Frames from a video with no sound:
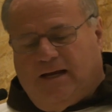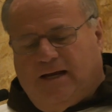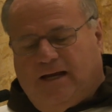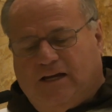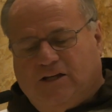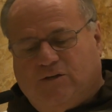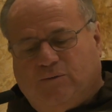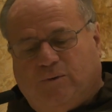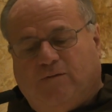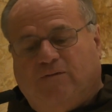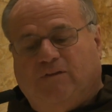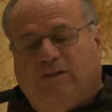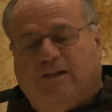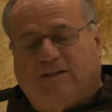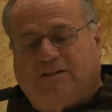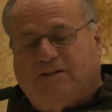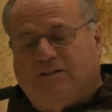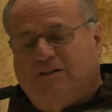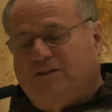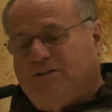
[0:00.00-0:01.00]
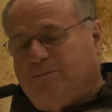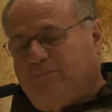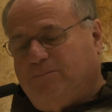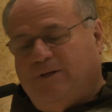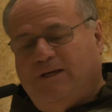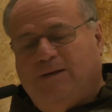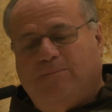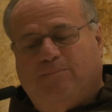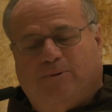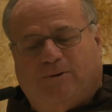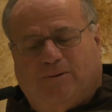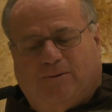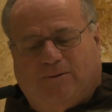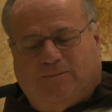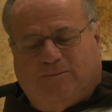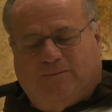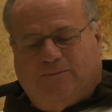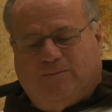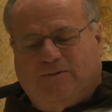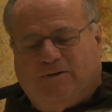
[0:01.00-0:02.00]
As we've listened to people
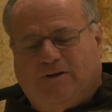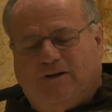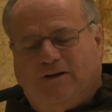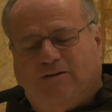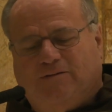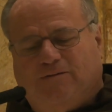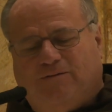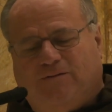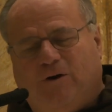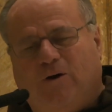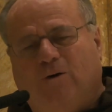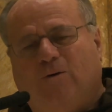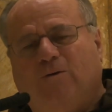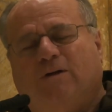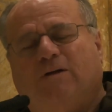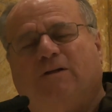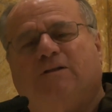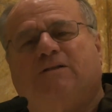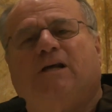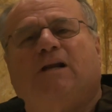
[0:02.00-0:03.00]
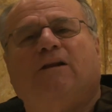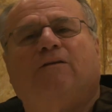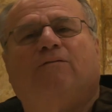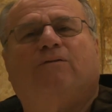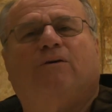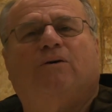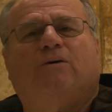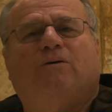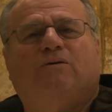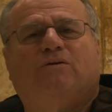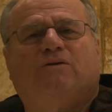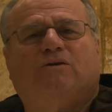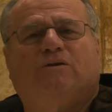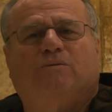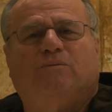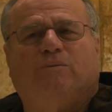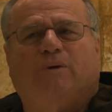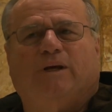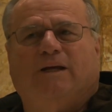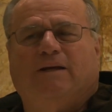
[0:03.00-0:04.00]
on phone on telephones
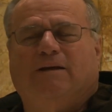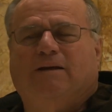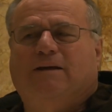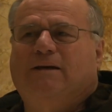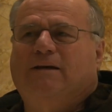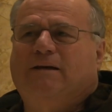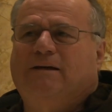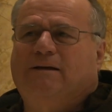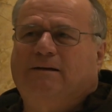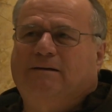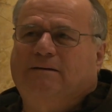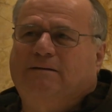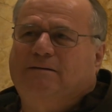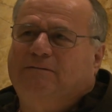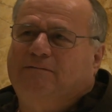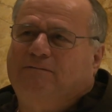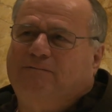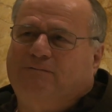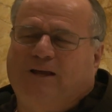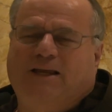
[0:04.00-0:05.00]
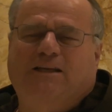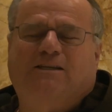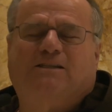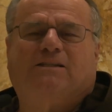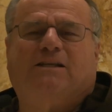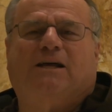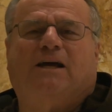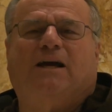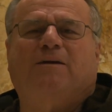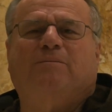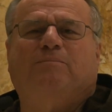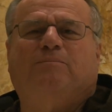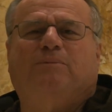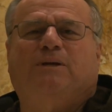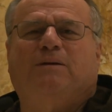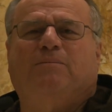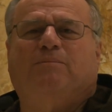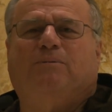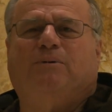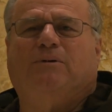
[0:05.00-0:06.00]
and we FaceTime
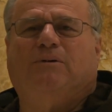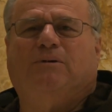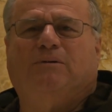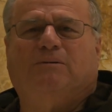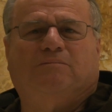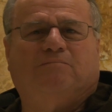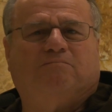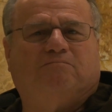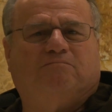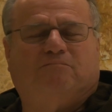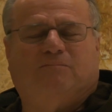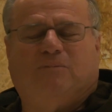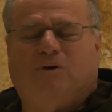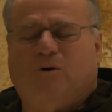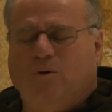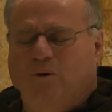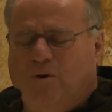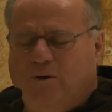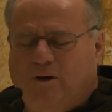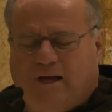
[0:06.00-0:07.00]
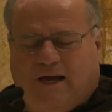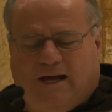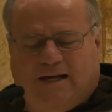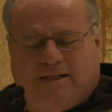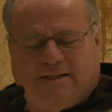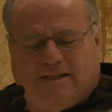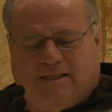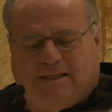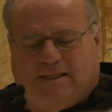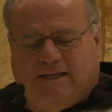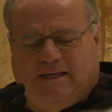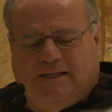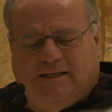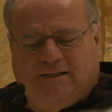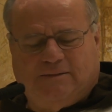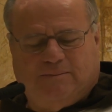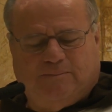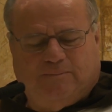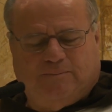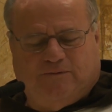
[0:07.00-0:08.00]
people, all kinds of
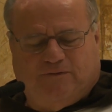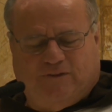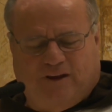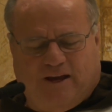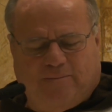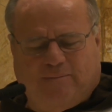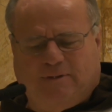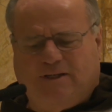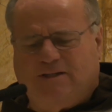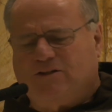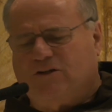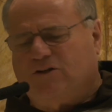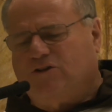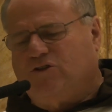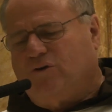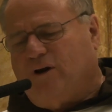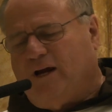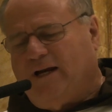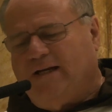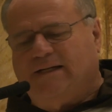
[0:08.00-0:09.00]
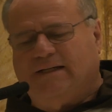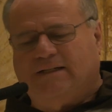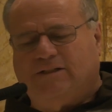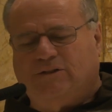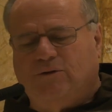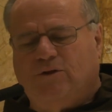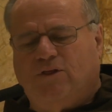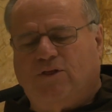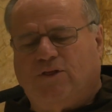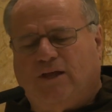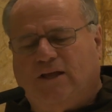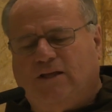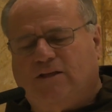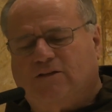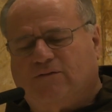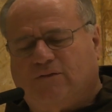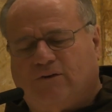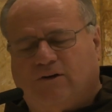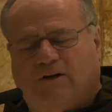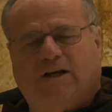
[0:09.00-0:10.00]
things. Families are trying to do
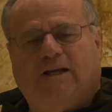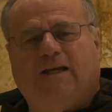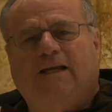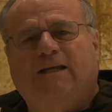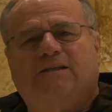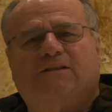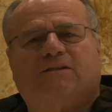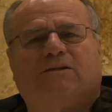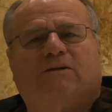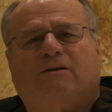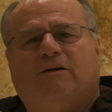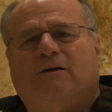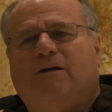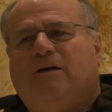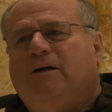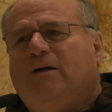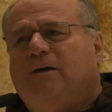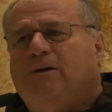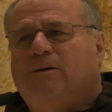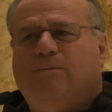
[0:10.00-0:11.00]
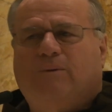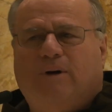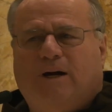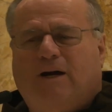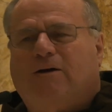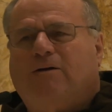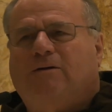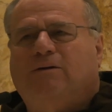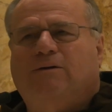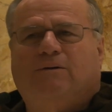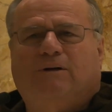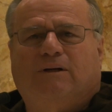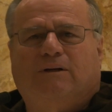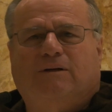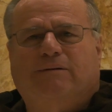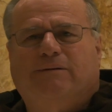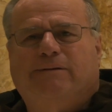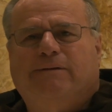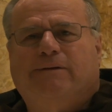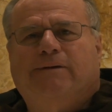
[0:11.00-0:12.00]
things for Easter where you
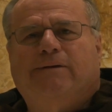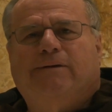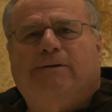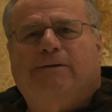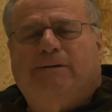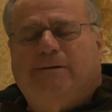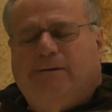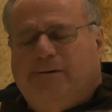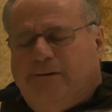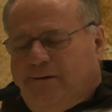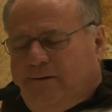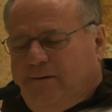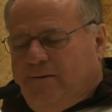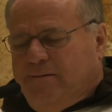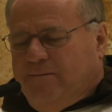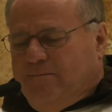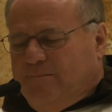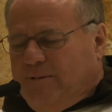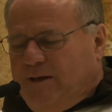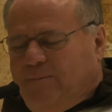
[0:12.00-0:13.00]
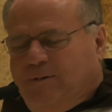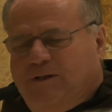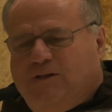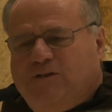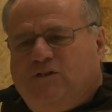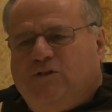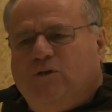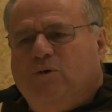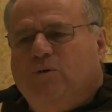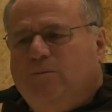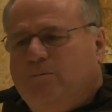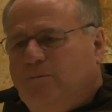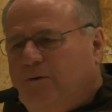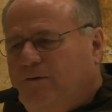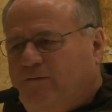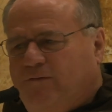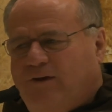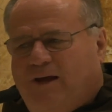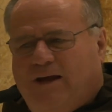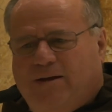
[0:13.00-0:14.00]
can maybe Zoom a
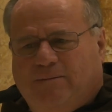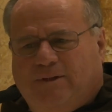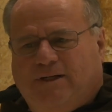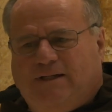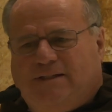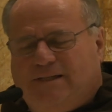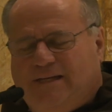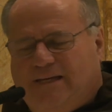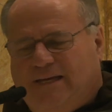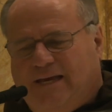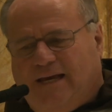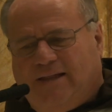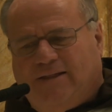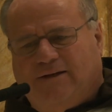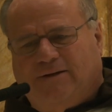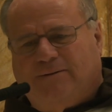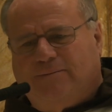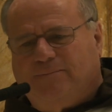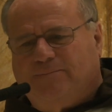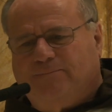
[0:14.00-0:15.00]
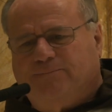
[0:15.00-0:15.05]
family together.